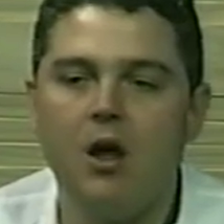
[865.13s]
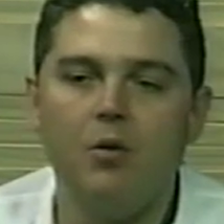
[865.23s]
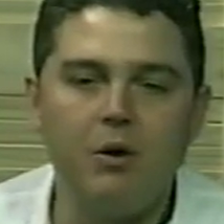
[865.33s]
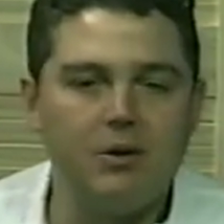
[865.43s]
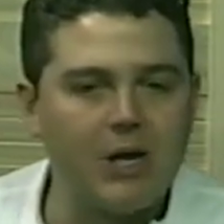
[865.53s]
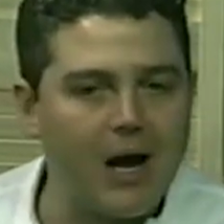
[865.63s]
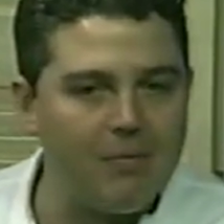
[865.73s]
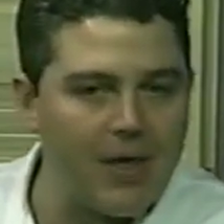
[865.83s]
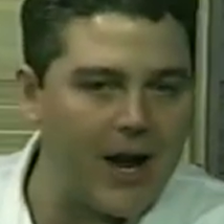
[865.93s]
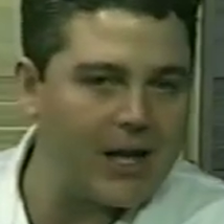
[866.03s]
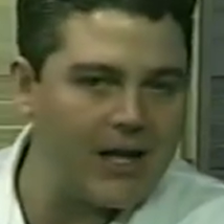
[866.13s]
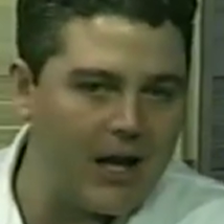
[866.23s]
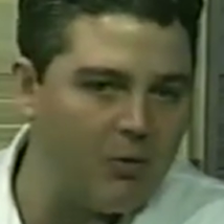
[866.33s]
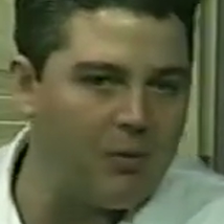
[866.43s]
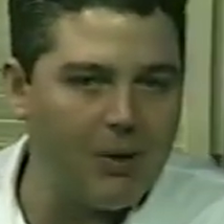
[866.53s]
we top that
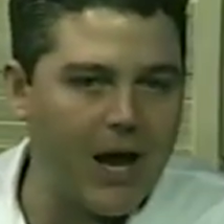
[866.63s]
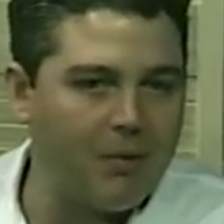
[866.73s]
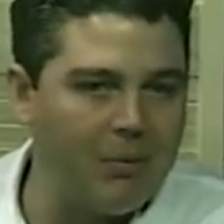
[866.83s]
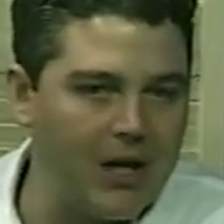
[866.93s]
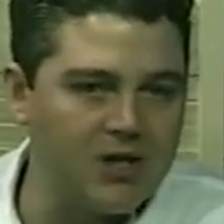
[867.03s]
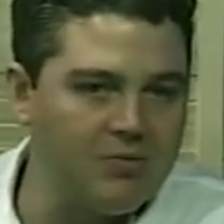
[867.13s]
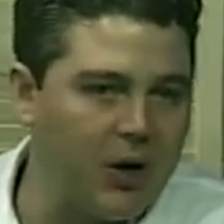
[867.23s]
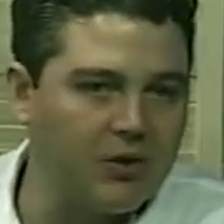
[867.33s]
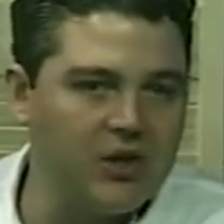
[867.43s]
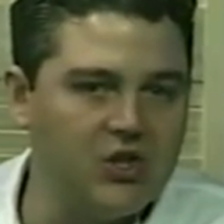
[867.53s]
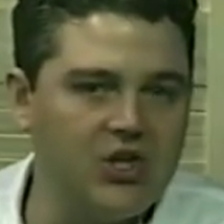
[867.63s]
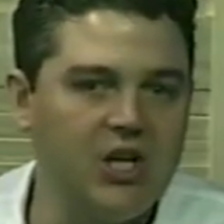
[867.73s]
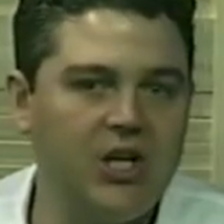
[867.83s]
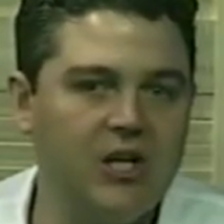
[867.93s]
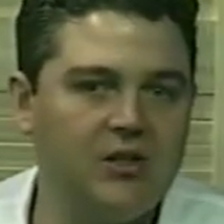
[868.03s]
again with black beans, melted
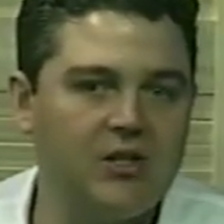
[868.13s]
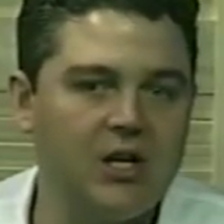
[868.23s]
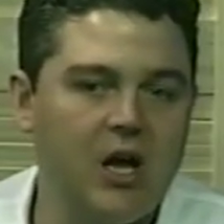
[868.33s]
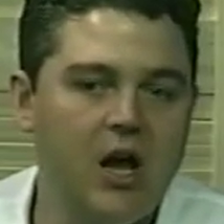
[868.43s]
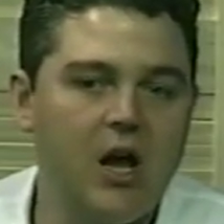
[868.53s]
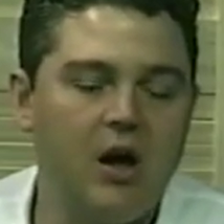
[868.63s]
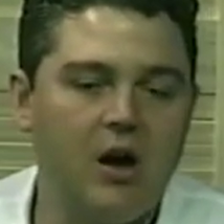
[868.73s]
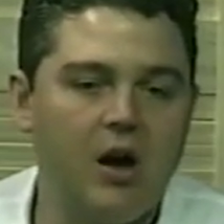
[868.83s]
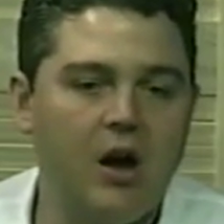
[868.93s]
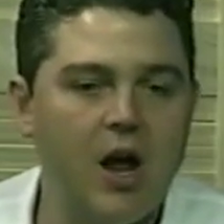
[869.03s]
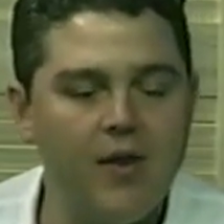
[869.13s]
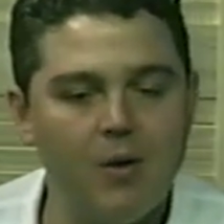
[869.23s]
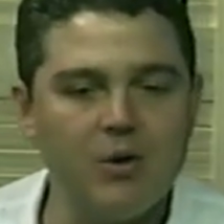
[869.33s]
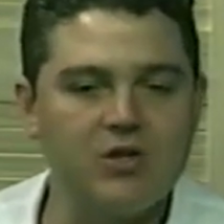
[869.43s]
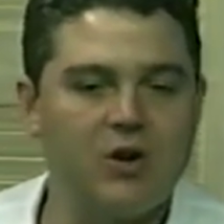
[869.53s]
cheese, and then we